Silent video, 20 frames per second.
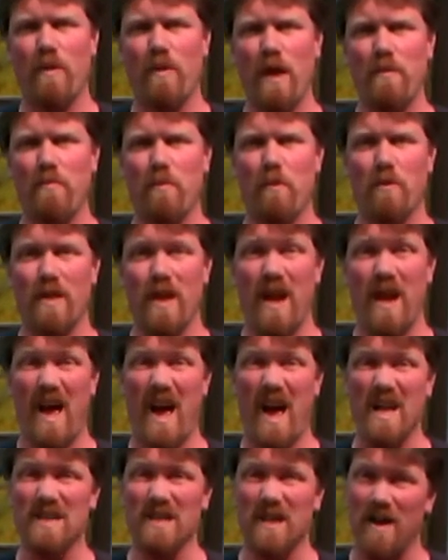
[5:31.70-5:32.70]
paper that
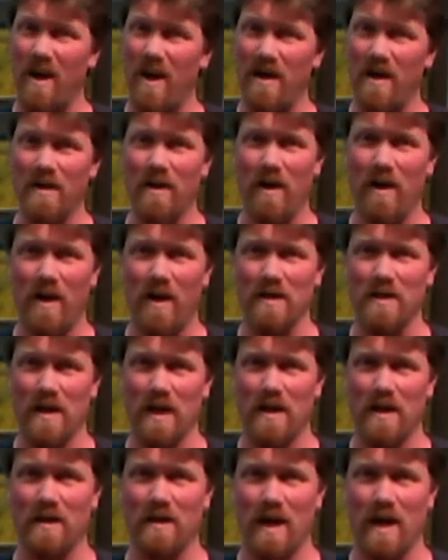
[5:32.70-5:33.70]
has a cotton
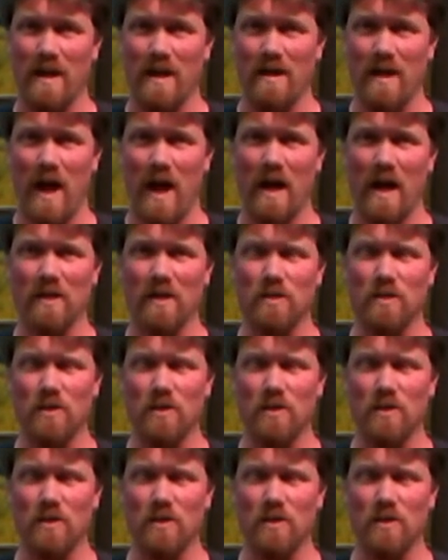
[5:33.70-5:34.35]
content like that,